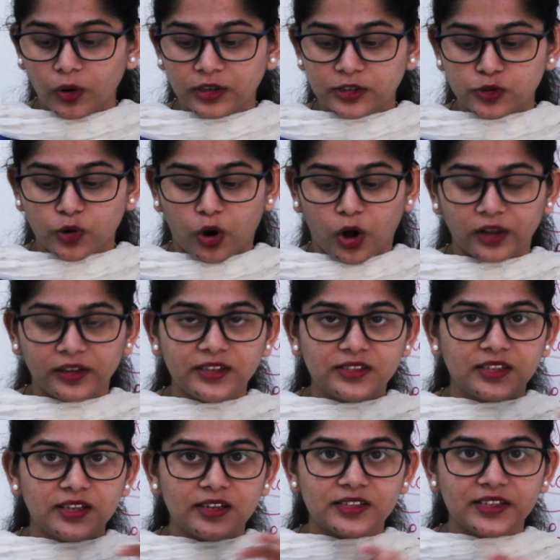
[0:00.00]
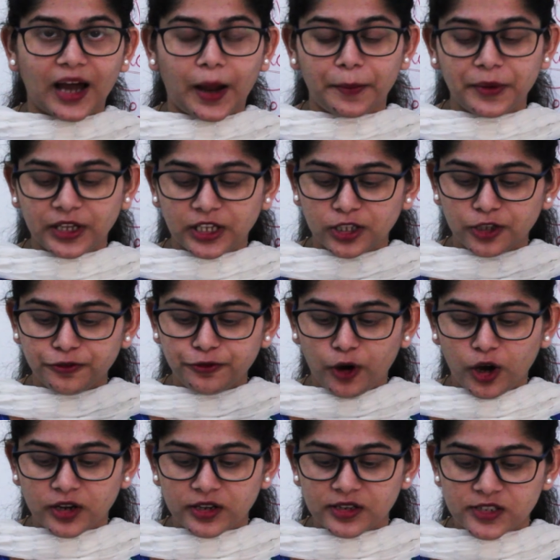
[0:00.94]
So all these things are happening in the
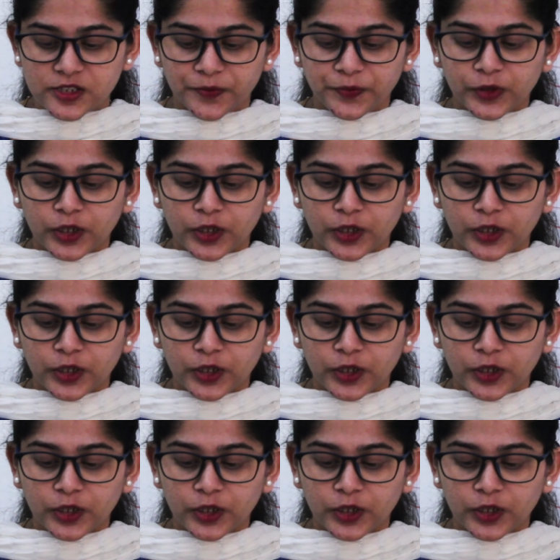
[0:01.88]
forest.